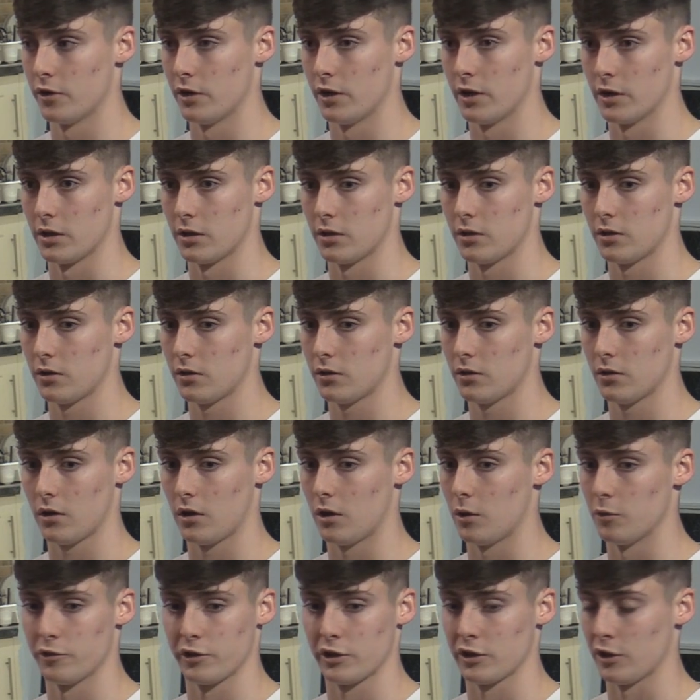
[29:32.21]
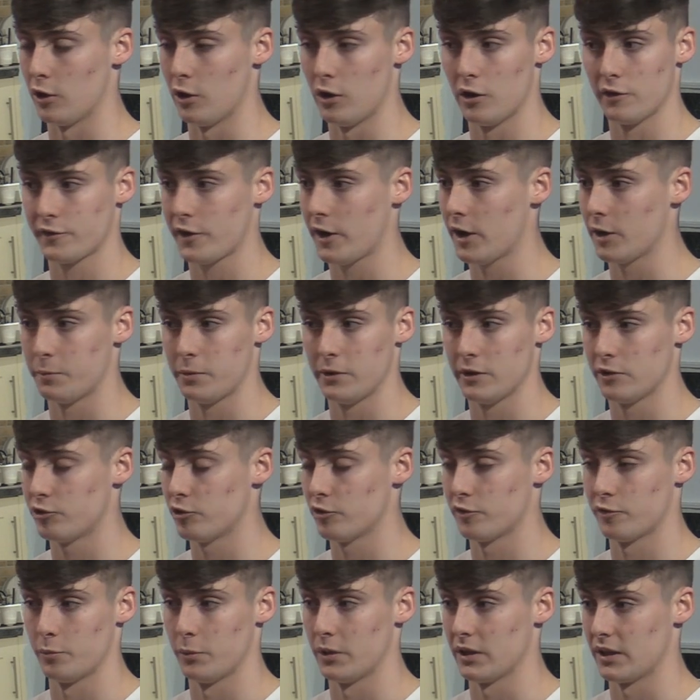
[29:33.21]
and like it was like an off-guard
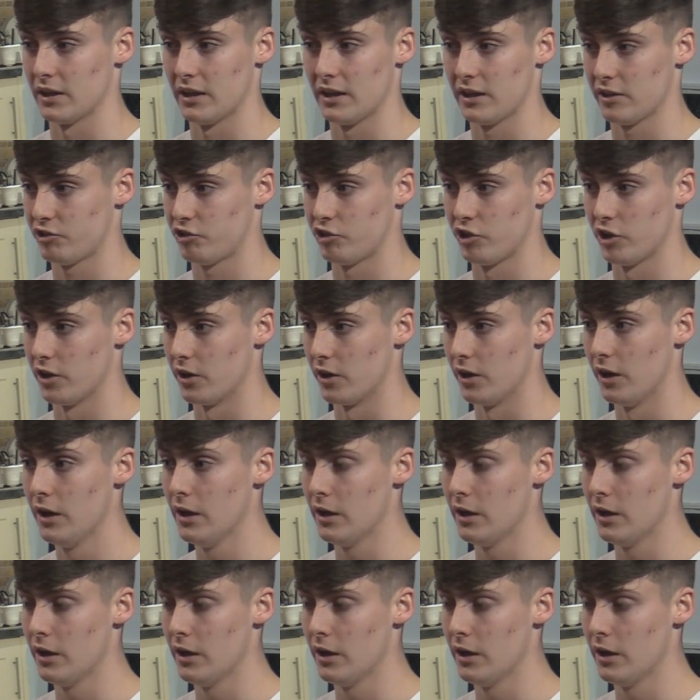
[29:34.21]
picture from like last year.